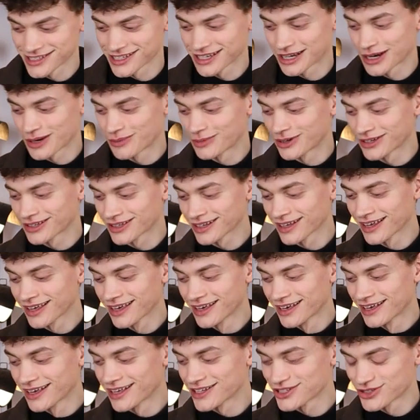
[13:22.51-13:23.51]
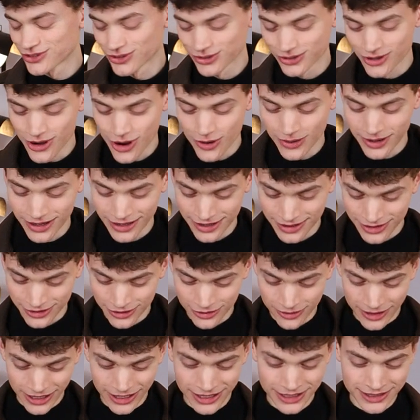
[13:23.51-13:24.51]
here but it's not going
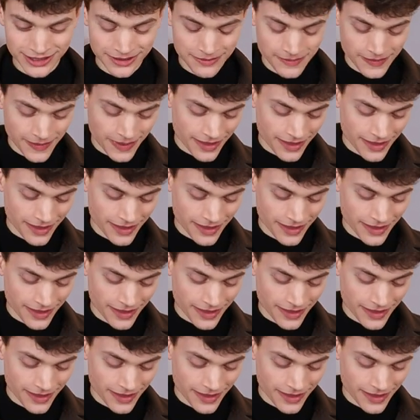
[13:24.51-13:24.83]
great